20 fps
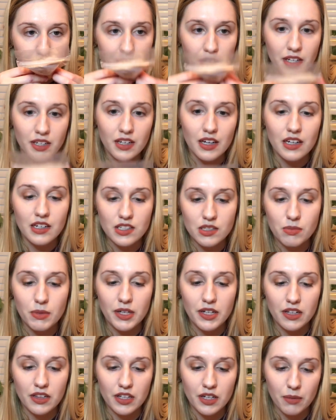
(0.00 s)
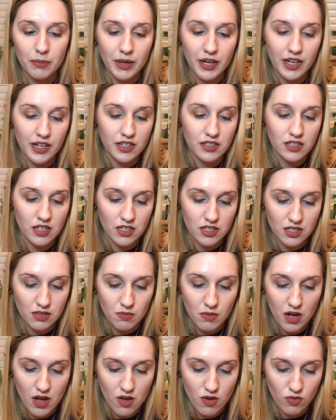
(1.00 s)
I can kind of smell it a little bit, and it does
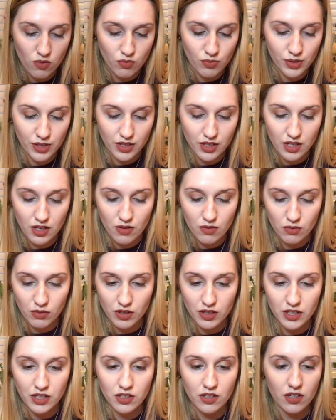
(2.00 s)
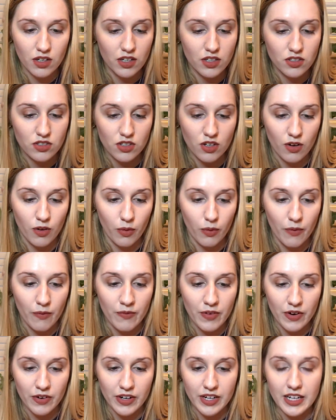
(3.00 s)
smell really, really good. So
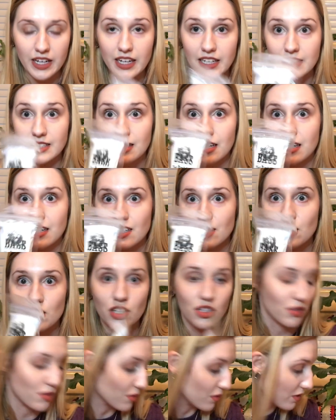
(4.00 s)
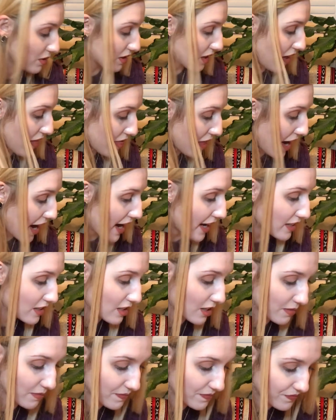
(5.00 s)
very excited to use
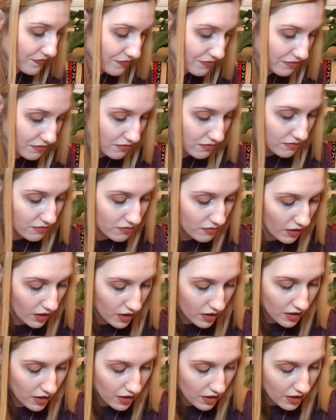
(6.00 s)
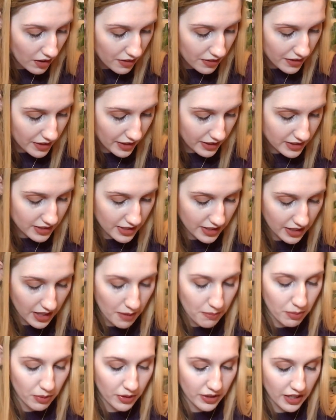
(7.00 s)
that. The next thing
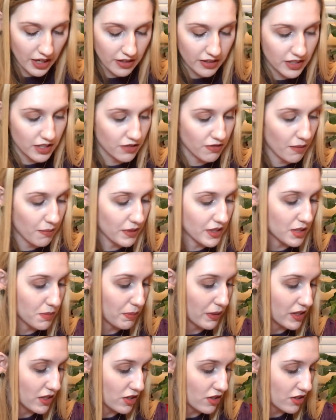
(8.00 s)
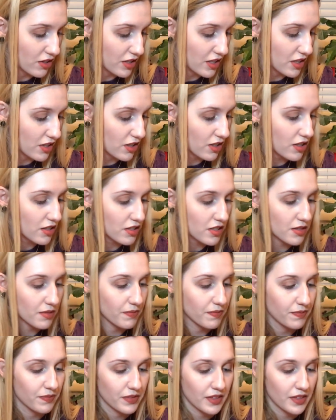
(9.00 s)
I'm pulling out is from the Spinster Sisters,